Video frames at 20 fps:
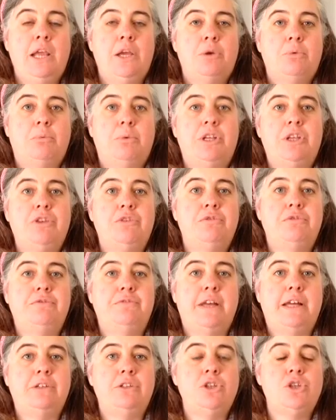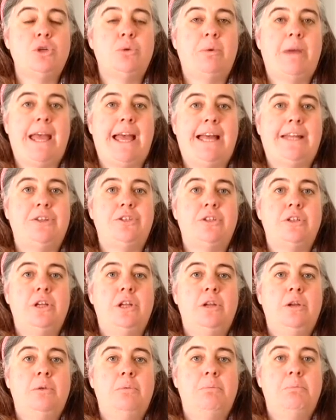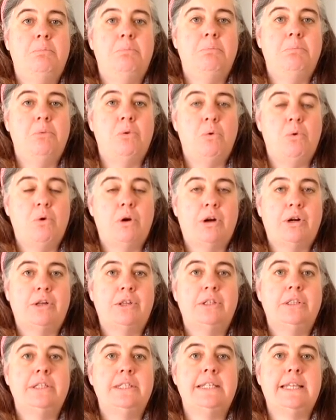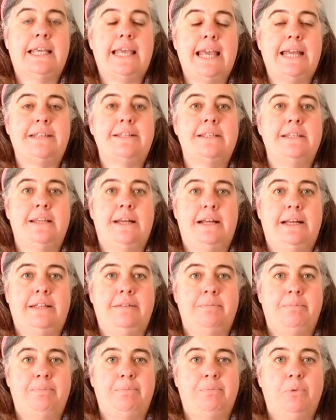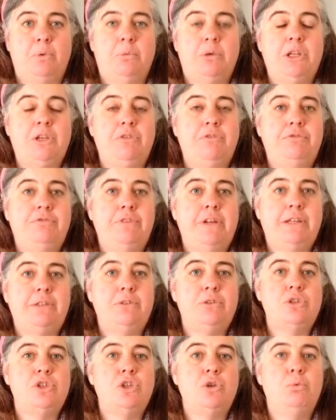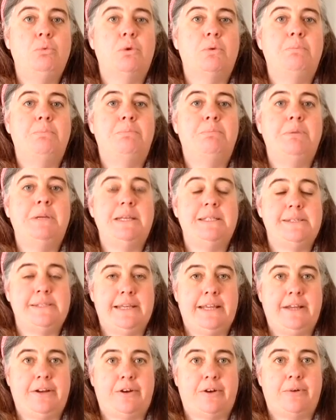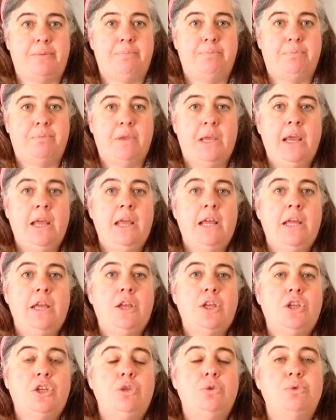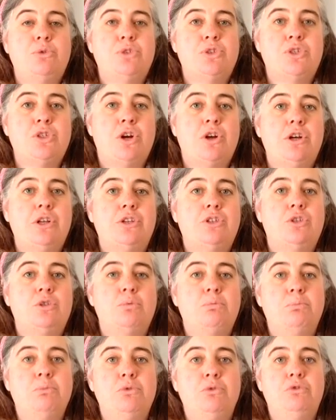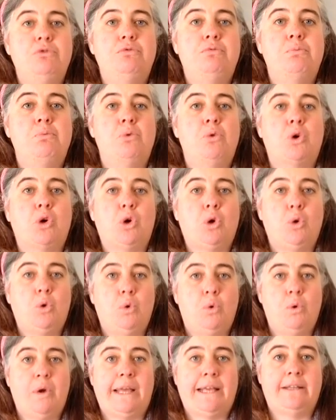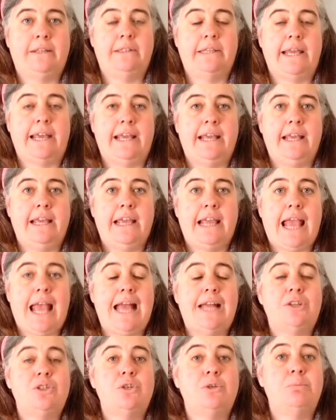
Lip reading: when you felt you had more to get done, when you felt you were busier, you started to move more quickly and to